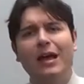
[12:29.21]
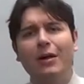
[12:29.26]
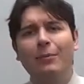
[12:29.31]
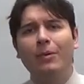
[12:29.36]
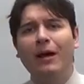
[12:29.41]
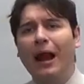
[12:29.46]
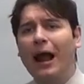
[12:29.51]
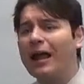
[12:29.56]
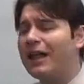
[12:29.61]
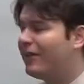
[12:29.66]

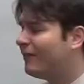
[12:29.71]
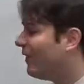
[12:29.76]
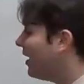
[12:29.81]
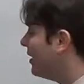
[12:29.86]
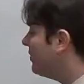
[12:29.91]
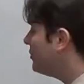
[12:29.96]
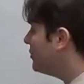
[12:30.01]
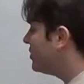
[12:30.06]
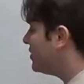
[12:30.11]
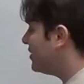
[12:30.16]
But if
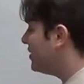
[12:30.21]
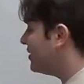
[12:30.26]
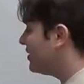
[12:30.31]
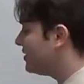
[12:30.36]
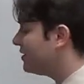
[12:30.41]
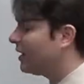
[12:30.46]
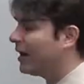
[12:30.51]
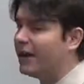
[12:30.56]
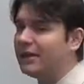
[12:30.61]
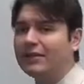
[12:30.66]
I were to
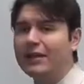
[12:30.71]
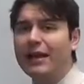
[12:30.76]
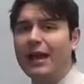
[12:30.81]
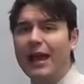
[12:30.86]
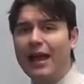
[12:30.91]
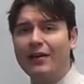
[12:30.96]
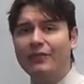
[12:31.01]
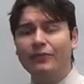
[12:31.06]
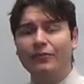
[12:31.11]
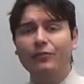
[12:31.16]
decide that
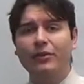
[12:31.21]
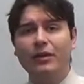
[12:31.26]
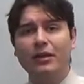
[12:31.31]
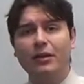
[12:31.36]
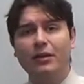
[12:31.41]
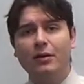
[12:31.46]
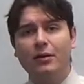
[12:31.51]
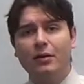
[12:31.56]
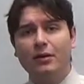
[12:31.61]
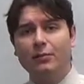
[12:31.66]

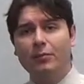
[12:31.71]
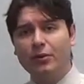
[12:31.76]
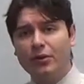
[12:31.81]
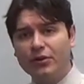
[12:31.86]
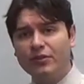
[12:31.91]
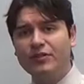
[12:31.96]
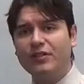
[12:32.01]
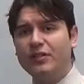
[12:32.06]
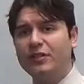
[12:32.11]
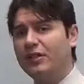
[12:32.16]
every
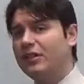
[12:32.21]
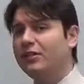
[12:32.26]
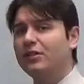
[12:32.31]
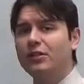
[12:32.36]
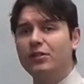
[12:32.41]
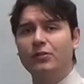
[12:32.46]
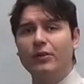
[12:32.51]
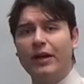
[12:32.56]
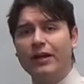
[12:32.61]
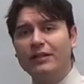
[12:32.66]
person in
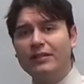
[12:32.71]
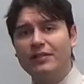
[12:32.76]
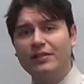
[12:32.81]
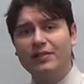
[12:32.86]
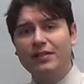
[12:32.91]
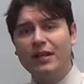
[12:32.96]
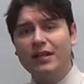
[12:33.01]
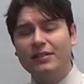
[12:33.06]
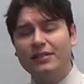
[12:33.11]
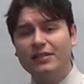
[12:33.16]
the United
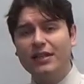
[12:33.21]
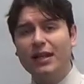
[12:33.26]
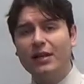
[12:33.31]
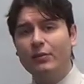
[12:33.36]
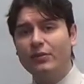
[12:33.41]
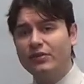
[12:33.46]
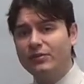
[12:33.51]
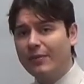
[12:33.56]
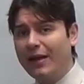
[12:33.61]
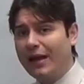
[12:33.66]
States' name
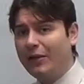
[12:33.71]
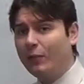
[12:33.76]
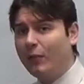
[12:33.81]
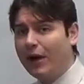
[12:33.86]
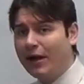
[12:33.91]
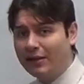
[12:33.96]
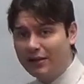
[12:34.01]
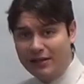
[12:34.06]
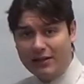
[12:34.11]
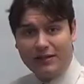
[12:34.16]
was Matt
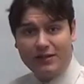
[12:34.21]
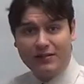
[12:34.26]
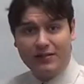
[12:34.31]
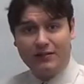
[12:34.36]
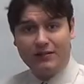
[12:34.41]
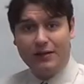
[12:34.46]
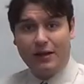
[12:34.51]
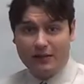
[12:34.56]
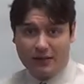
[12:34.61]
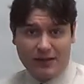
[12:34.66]
Wiley,
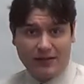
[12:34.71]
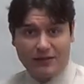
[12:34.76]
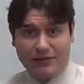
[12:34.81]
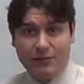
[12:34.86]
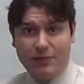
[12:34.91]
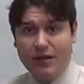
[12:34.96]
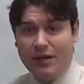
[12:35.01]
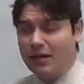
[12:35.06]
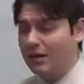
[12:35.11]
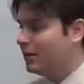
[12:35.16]
because that's
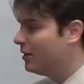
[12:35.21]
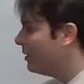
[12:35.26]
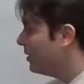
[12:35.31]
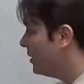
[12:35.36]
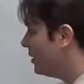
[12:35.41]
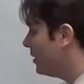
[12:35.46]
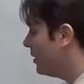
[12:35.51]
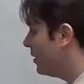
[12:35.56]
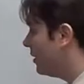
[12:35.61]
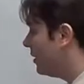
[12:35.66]
me,
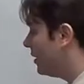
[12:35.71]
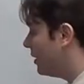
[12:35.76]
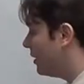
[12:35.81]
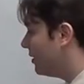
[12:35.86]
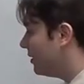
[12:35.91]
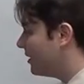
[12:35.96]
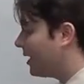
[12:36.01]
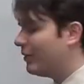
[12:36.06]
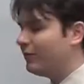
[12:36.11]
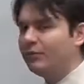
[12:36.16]

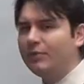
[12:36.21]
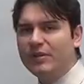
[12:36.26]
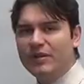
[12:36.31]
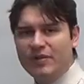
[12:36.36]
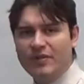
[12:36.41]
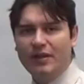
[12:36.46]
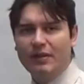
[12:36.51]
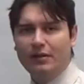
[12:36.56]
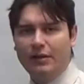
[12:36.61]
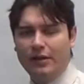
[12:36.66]
that would be
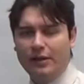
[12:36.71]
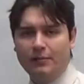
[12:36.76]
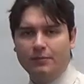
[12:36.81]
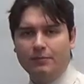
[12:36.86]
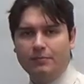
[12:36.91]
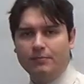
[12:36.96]
silly.